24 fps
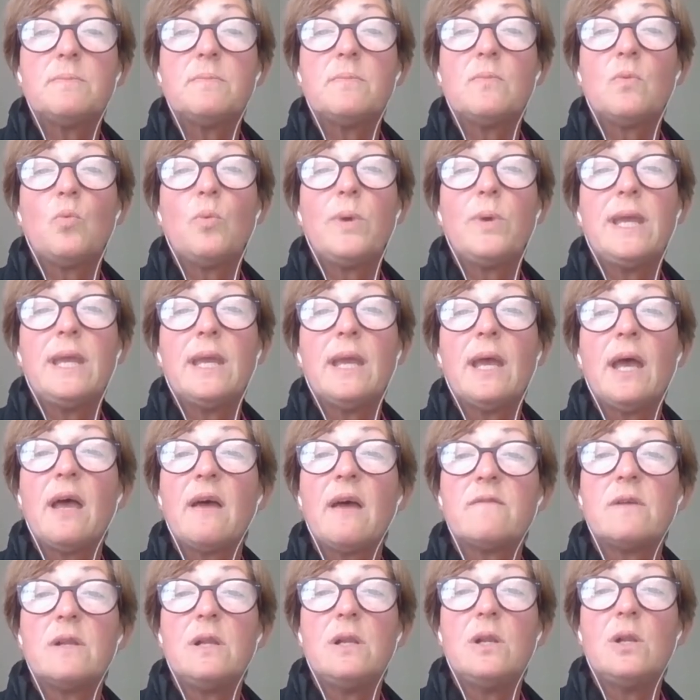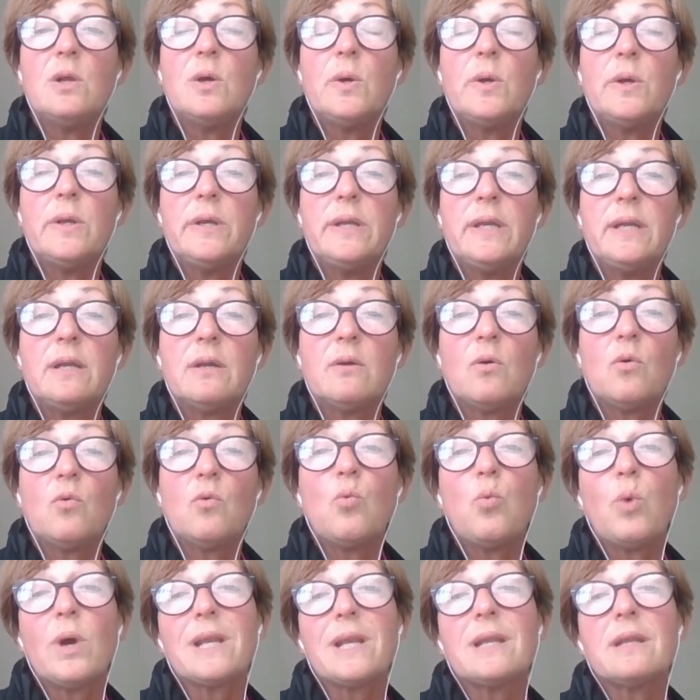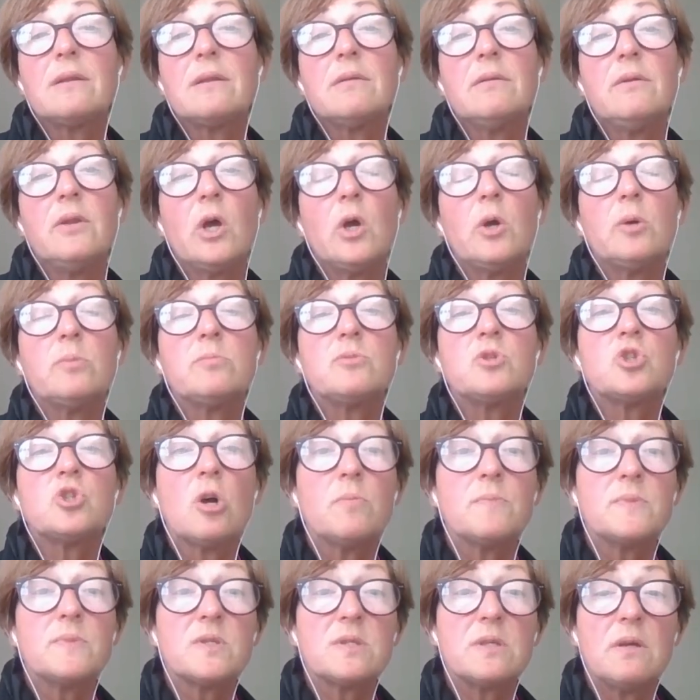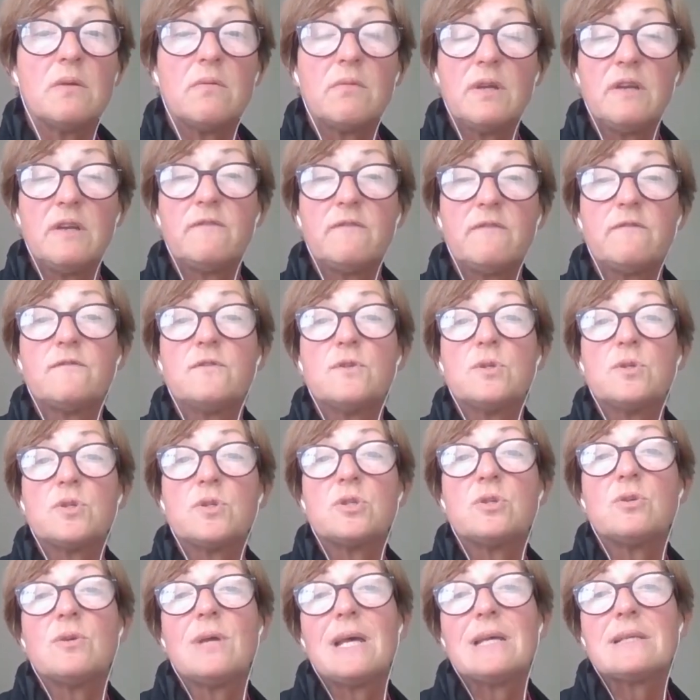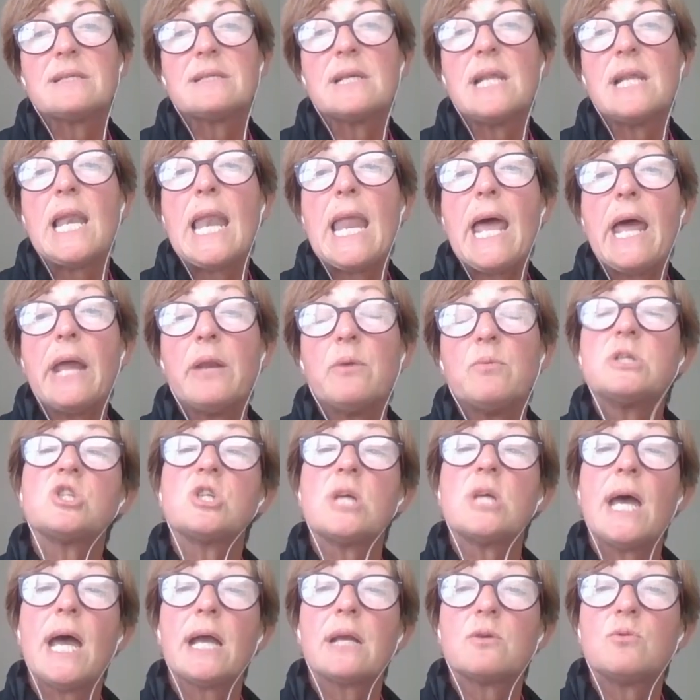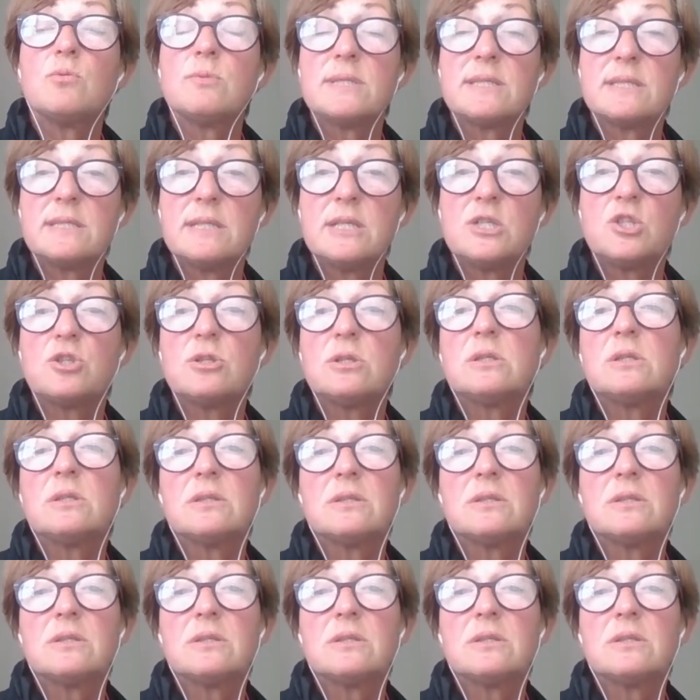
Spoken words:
we have a learning, or what Noam Chomsky refers to as a language acquisition.